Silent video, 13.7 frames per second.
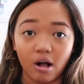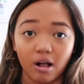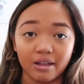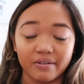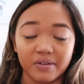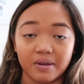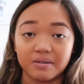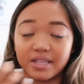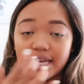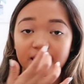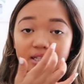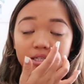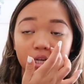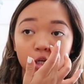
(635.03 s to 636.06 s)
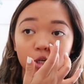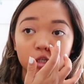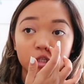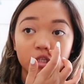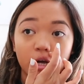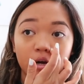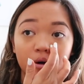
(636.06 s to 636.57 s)
all of those things
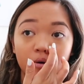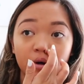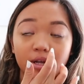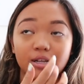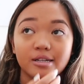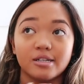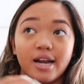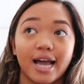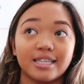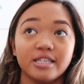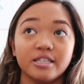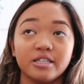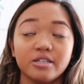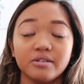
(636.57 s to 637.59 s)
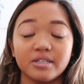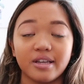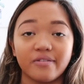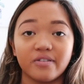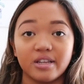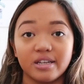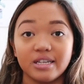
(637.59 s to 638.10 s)
so SDSU has
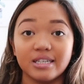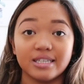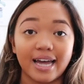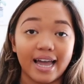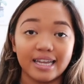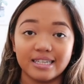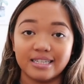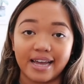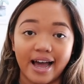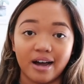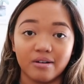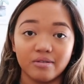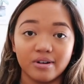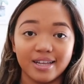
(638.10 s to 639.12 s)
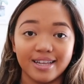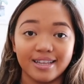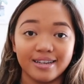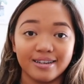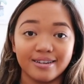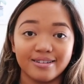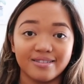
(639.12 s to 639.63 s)
definitely died down
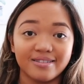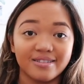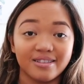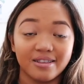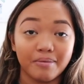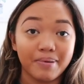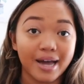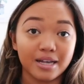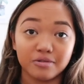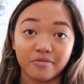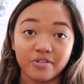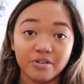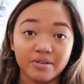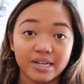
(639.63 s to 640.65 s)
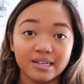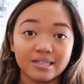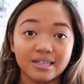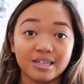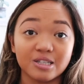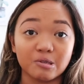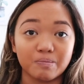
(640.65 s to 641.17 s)
in the past few
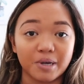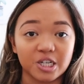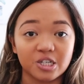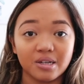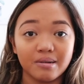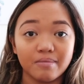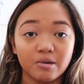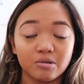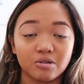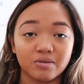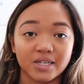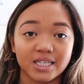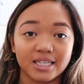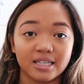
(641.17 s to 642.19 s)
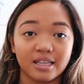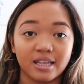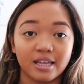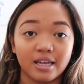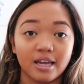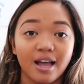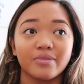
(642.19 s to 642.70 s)
years especially most
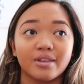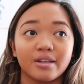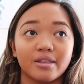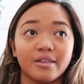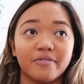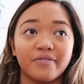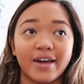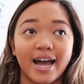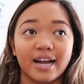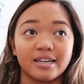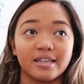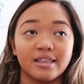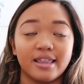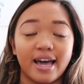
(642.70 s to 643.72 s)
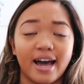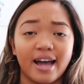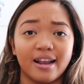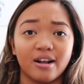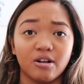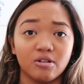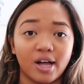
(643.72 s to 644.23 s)
recently the fact
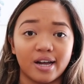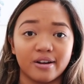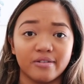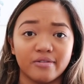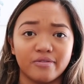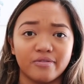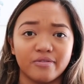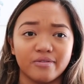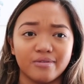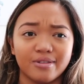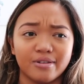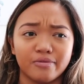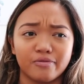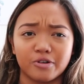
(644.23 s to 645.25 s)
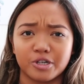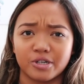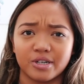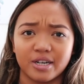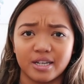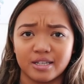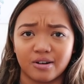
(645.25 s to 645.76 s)
that a lot of the
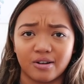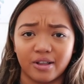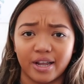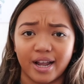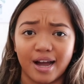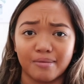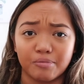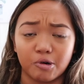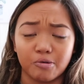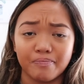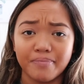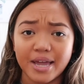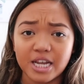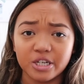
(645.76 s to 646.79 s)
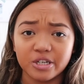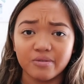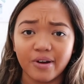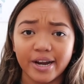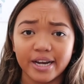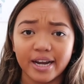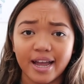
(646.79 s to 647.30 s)
fraternities are like on probation
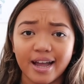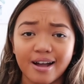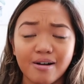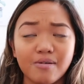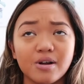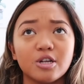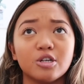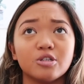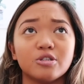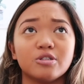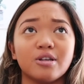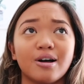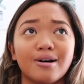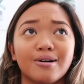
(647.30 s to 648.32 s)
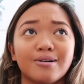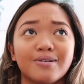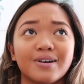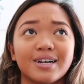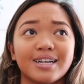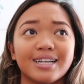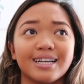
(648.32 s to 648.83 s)
right now
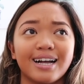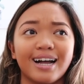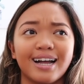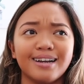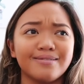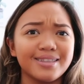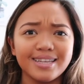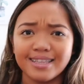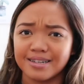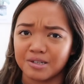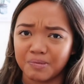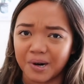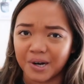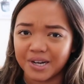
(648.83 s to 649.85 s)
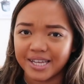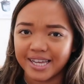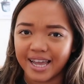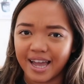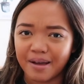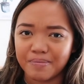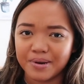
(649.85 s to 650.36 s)
so I don't think there's
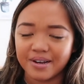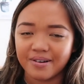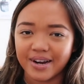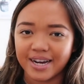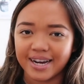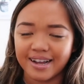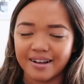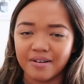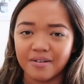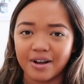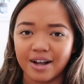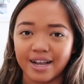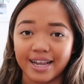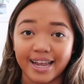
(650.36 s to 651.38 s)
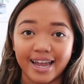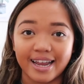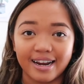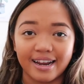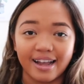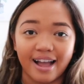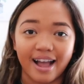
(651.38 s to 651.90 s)
partying happening right now.
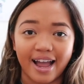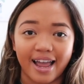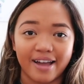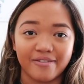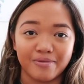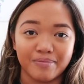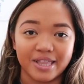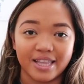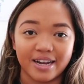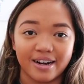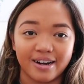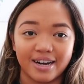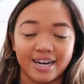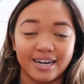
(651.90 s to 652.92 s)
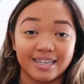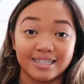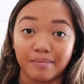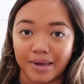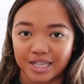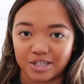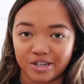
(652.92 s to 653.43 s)
Again, I haven't been there in a
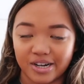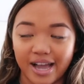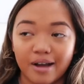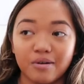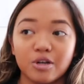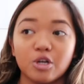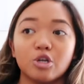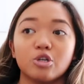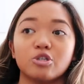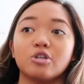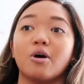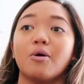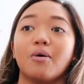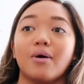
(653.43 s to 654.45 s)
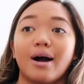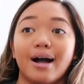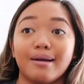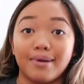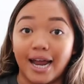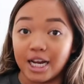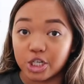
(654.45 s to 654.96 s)
semester now, so
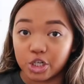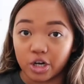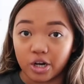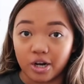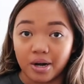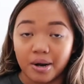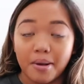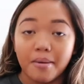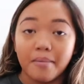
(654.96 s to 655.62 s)
I'm not sure.